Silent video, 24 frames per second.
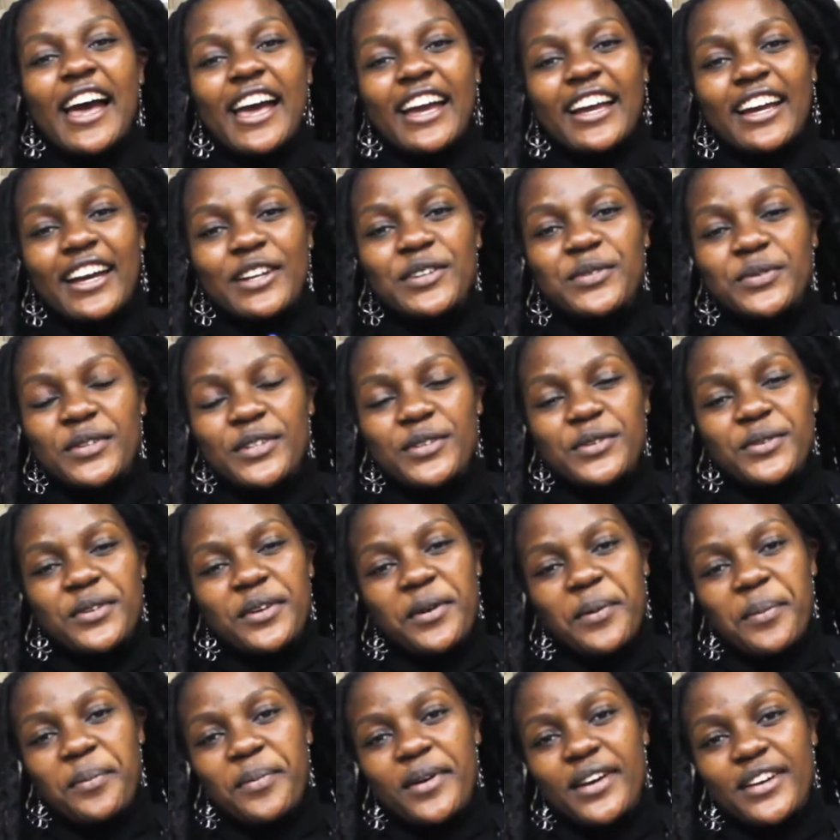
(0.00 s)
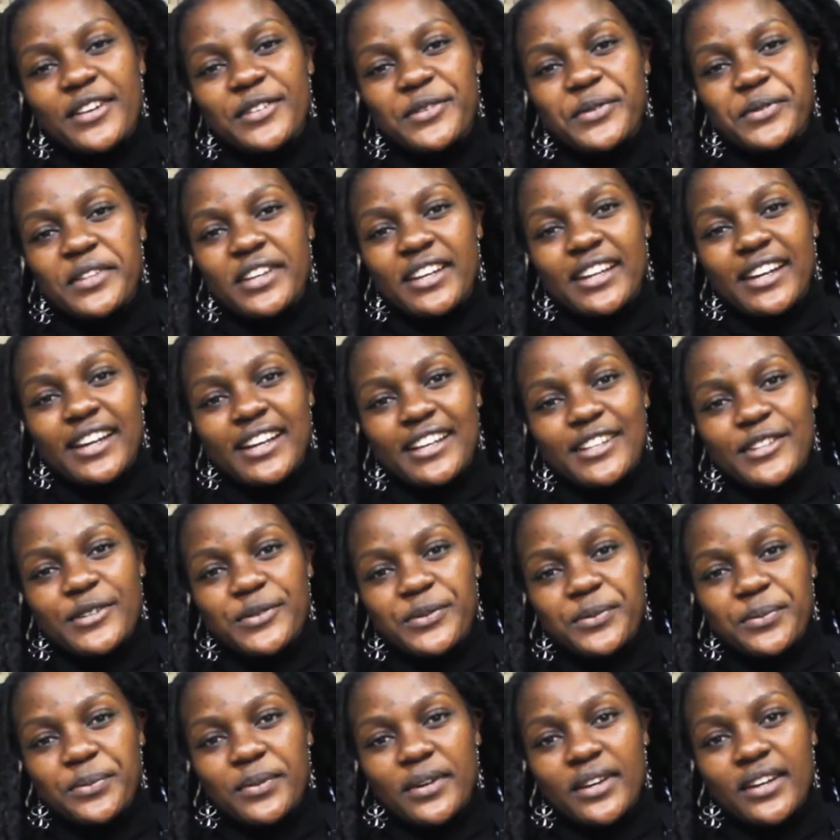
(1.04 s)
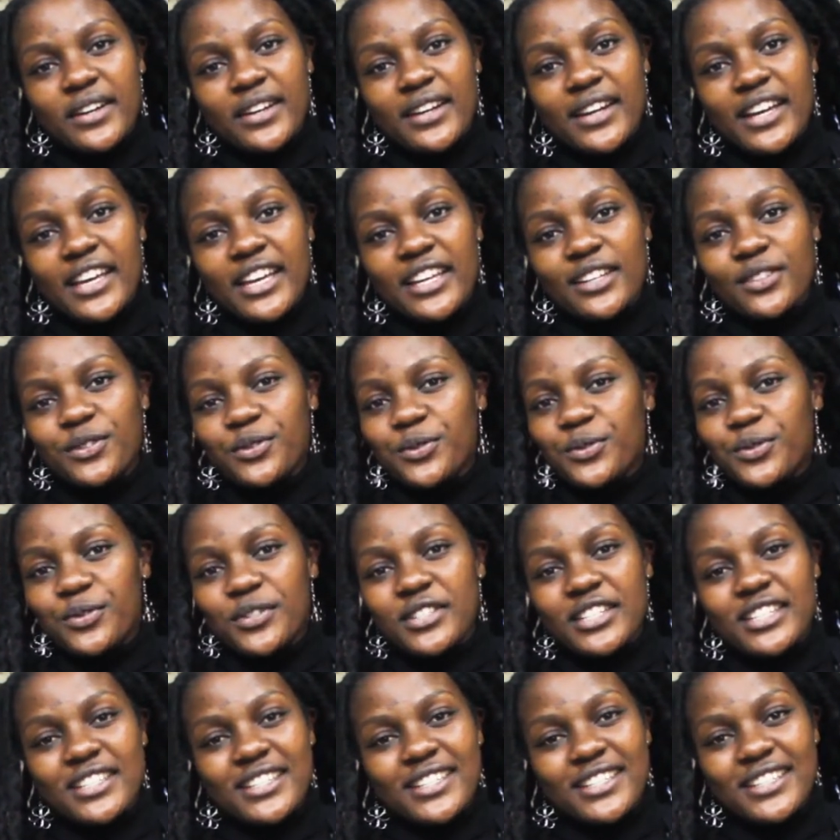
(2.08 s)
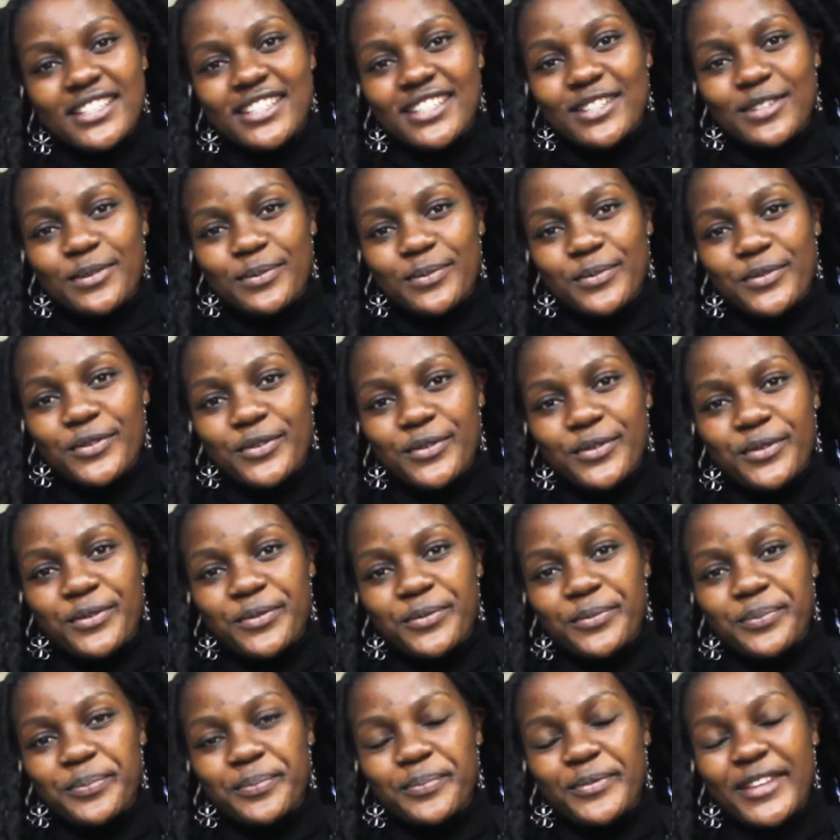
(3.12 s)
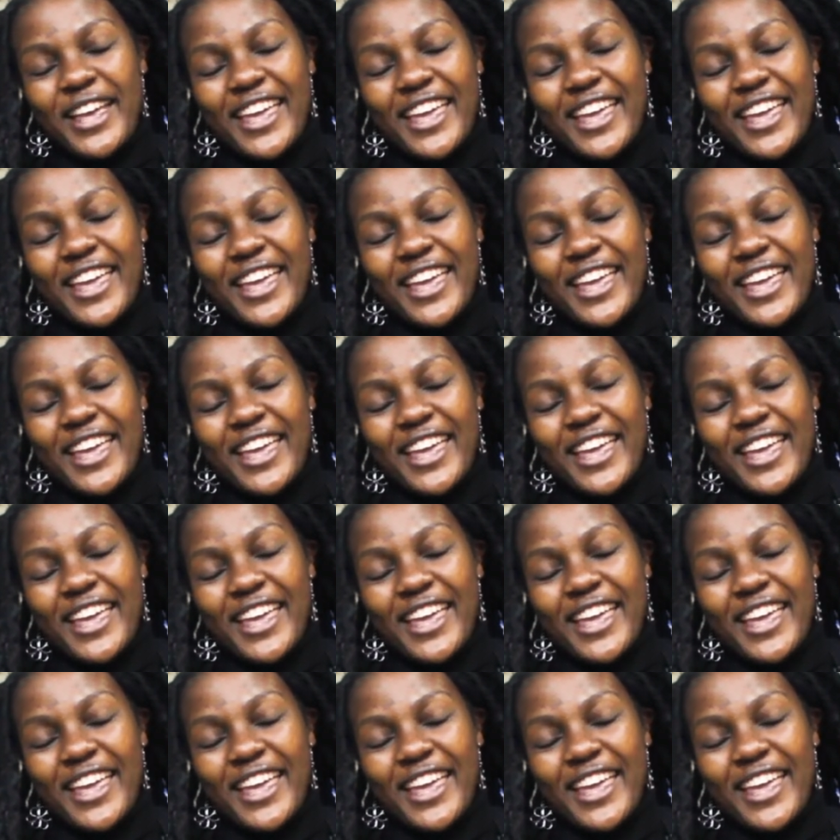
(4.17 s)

i can't wait to get back to the classroom and you know teach more